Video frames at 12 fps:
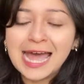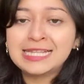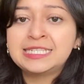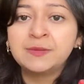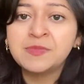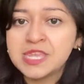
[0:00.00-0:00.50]

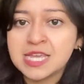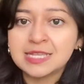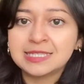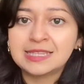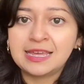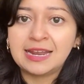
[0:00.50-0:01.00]
and some
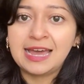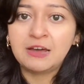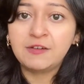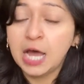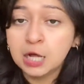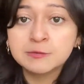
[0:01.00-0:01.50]
things that
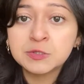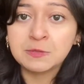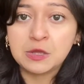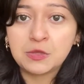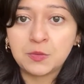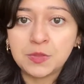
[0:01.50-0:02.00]
have helped
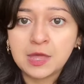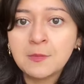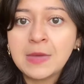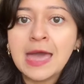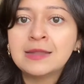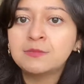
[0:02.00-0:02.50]
me through
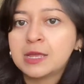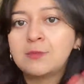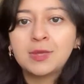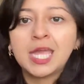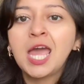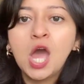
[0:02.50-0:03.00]
them and
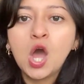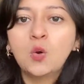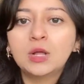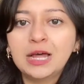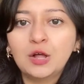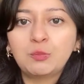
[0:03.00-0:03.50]
maybe
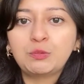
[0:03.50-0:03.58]
will help